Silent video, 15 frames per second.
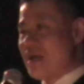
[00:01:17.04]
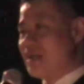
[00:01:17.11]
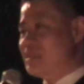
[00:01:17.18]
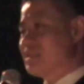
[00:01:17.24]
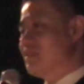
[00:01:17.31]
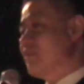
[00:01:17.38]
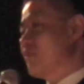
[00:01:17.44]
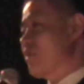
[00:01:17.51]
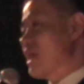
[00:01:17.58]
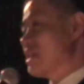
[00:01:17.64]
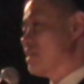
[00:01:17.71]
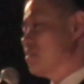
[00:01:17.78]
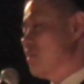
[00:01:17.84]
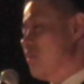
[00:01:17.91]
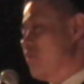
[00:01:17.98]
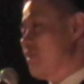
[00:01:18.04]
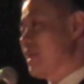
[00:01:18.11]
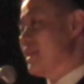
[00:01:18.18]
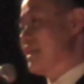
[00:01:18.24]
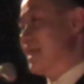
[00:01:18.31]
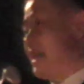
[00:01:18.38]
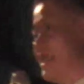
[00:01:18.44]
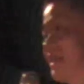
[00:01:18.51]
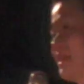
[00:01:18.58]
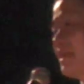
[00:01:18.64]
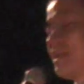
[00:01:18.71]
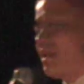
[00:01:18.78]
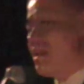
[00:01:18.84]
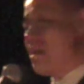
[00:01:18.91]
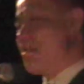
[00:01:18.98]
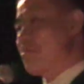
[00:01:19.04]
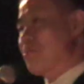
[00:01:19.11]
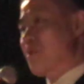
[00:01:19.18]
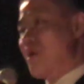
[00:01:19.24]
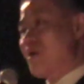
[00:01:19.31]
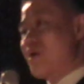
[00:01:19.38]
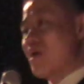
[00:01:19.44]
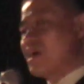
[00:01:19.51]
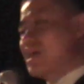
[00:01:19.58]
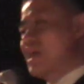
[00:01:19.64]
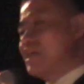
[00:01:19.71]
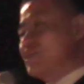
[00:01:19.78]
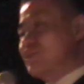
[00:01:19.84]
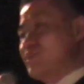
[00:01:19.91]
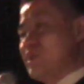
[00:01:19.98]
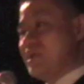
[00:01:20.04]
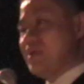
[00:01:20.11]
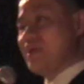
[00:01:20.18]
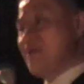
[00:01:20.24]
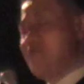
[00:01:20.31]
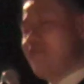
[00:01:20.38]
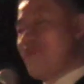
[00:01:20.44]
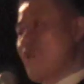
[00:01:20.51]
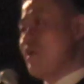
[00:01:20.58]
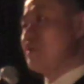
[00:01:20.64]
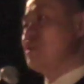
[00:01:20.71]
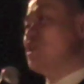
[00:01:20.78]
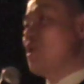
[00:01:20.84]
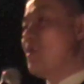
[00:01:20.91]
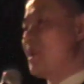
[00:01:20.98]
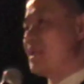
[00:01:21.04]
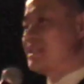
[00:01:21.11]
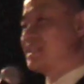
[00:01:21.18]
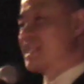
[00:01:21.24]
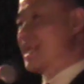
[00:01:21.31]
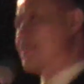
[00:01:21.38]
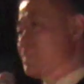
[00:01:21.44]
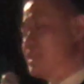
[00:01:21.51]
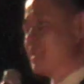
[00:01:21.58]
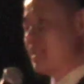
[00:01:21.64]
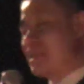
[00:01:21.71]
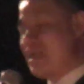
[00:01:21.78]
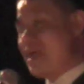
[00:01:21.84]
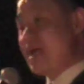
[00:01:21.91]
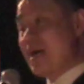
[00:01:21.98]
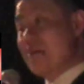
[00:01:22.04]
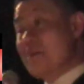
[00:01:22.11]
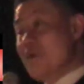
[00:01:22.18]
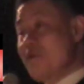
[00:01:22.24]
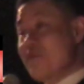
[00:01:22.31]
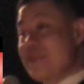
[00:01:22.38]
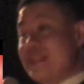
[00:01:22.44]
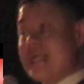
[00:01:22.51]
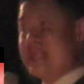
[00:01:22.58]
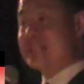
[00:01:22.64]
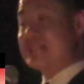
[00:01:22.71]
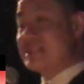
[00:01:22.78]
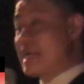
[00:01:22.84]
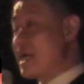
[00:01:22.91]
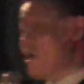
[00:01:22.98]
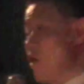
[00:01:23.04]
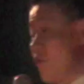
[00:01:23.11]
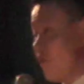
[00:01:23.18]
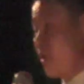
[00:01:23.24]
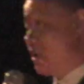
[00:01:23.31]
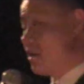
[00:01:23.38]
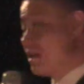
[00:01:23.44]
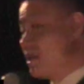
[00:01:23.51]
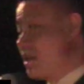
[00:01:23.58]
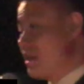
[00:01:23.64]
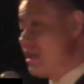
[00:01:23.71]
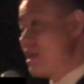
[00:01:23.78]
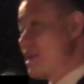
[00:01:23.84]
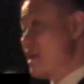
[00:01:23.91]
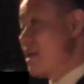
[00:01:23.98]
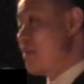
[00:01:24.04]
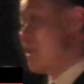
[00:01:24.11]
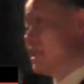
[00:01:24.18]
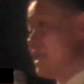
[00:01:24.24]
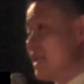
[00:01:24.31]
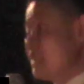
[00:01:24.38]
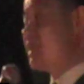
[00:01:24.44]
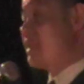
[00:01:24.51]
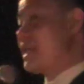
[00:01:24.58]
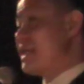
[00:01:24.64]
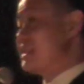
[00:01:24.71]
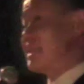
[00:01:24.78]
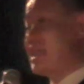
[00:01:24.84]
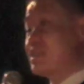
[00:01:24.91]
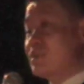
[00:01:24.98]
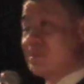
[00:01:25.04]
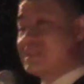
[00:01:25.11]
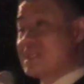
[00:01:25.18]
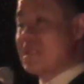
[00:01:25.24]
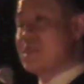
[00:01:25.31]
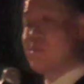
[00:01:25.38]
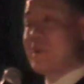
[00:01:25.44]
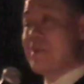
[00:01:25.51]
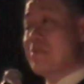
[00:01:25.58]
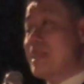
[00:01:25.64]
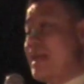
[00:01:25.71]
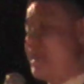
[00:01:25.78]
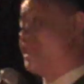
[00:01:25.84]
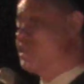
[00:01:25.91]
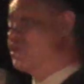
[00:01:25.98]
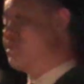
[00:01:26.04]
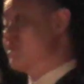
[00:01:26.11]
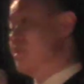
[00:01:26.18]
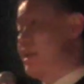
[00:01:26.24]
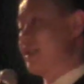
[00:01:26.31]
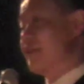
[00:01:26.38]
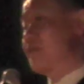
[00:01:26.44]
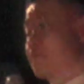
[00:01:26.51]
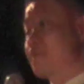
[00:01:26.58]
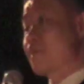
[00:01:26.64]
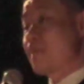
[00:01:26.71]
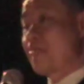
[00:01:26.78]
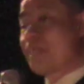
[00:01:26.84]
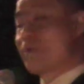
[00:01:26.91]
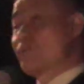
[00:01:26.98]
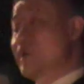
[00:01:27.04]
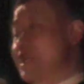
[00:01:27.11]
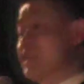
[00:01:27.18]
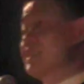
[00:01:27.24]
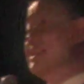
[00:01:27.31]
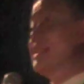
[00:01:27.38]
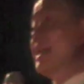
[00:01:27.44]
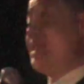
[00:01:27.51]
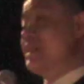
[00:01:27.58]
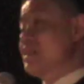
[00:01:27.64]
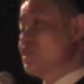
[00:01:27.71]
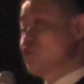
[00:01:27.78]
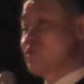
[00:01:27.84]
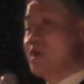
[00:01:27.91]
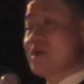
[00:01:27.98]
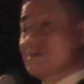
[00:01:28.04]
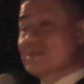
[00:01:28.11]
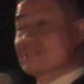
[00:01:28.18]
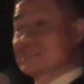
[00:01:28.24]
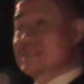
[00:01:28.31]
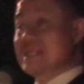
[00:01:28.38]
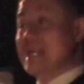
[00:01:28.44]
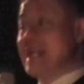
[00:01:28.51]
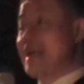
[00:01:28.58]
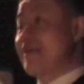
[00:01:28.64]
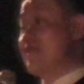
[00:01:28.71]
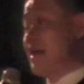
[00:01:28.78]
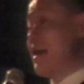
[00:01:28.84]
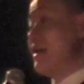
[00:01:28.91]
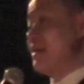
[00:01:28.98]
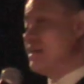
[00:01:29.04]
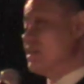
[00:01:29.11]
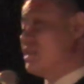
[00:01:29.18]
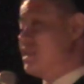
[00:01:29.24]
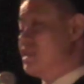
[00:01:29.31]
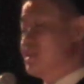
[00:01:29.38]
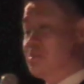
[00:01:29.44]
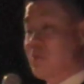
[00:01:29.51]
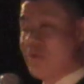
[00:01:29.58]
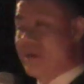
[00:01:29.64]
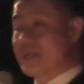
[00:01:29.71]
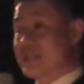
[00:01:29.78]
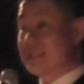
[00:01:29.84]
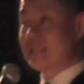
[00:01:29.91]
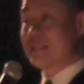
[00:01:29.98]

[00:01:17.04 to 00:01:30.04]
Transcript: A civil rights movement that brought our country forward so many steps. A movement that is not over. But nonetheless, as we celebrate Black History Month, we understand the struggles that have gotten us to this point.